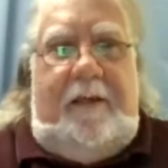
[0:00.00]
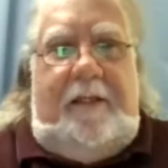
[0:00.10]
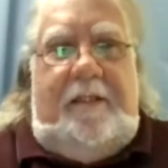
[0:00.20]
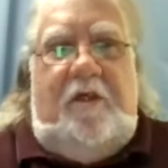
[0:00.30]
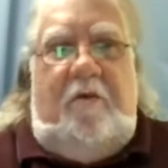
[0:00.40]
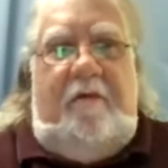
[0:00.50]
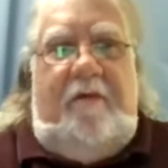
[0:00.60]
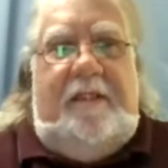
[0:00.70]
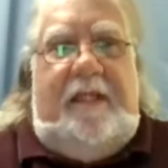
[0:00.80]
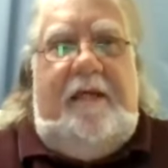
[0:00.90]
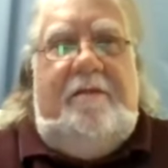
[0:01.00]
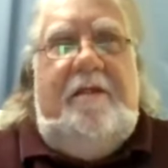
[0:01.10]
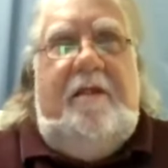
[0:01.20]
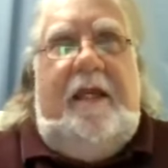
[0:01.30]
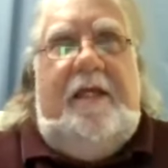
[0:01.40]
So we went down
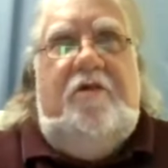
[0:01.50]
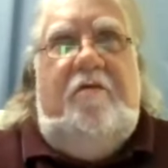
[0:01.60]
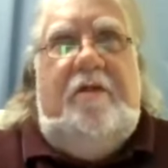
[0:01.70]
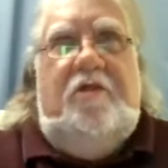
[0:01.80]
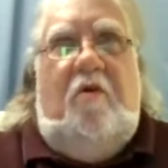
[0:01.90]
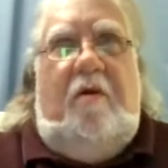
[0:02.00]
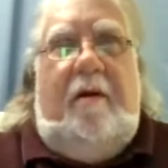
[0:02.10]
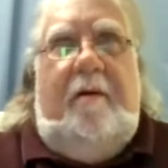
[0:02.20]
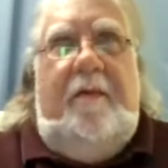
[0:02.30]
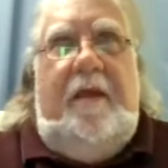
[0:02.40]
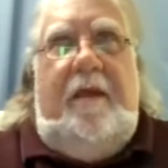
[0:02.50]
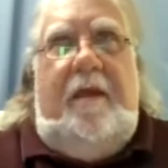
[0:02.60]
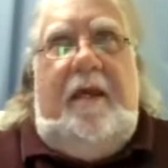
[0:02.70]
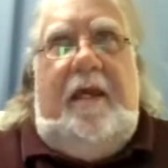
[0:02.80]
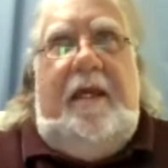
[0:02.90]
to the lecture in Toronto,
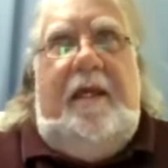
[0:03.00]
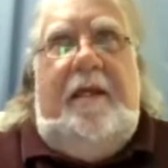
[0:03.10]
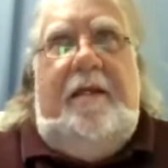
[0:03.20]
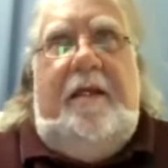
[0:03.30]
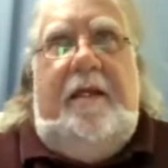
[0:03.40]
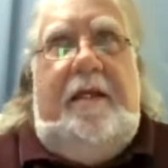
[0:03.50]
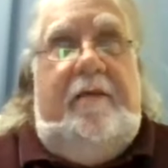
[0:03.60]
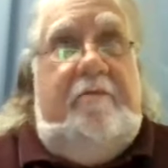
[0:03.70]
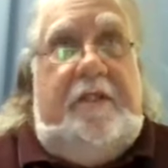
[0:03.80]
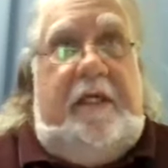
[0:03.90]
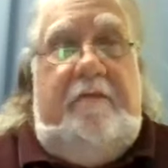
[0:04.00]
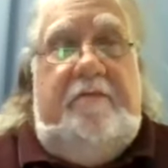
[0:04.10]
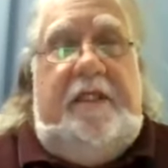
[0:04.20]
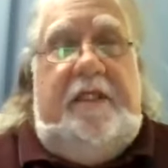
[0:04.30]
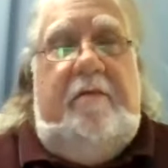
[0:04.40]
and he
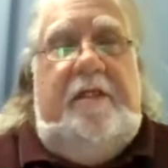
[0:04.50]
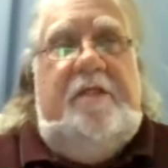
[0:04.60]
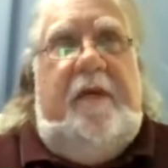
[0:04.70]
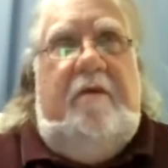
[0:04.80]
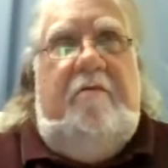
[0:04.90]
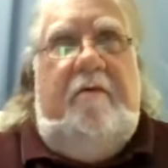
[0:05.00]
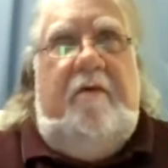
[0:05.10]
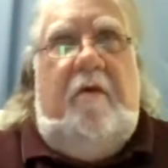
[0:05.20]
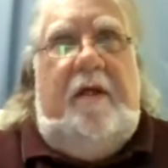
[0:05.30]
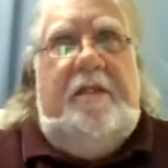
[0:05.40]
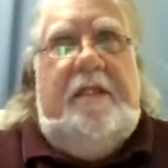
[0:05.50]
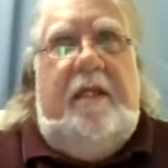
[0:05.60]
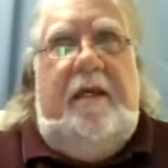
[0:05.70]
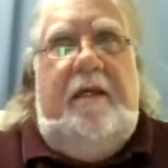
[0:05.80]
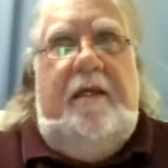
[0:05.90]
was the only speaker, of course,
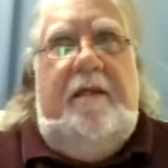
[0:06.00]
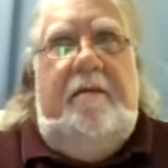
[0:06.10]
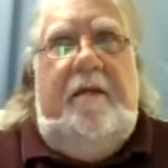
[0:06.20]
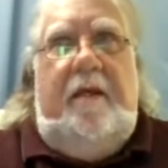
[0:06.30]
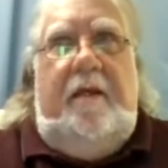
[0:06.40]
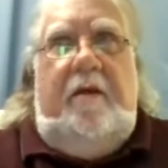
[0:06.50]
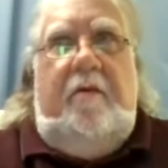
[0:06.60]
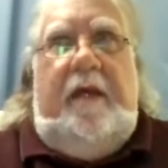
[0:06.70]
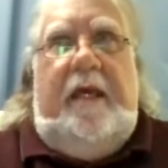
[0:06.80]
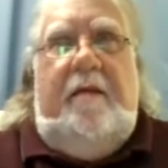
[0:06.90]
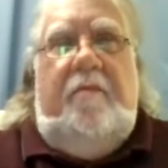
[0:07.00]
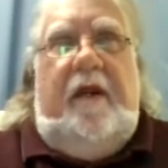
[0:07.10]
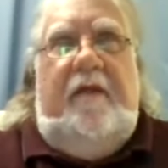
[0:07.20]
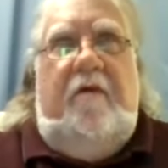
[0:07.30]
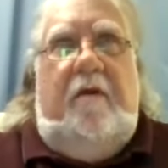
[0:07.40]
and we had a
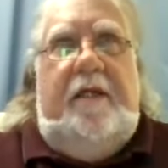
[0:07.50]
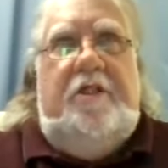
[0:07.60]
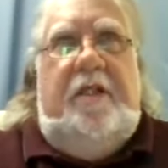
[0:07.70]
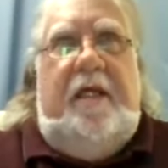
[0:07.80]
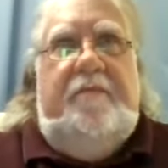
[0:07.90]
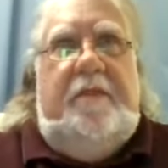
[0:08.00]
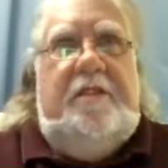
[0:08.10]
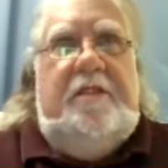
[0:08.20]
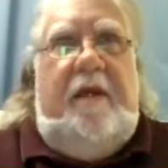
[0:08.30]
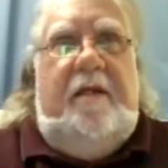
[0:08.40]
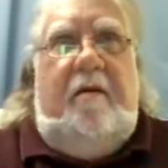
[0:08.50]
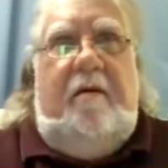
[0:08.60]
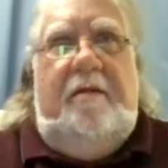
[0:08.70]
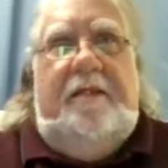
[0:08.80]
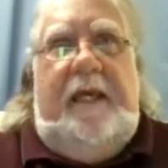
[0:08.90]
break for lunch, and this went
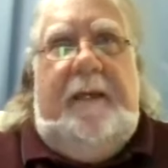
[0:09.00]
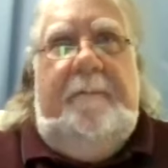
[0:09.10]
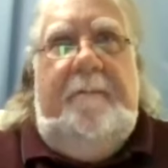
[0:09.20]
all day.